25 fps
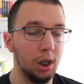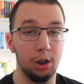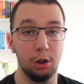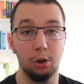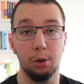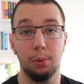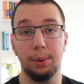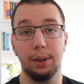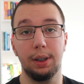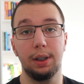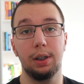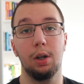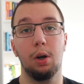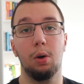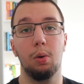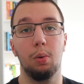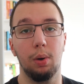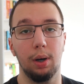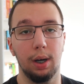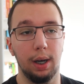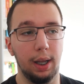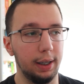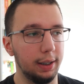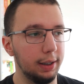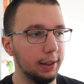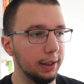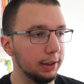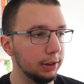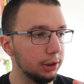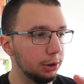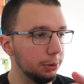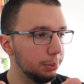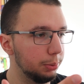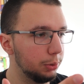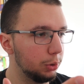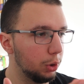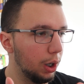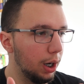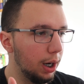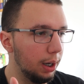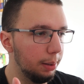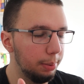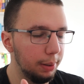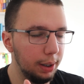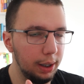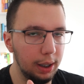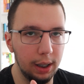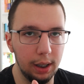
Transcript: You already know, like and subscribe.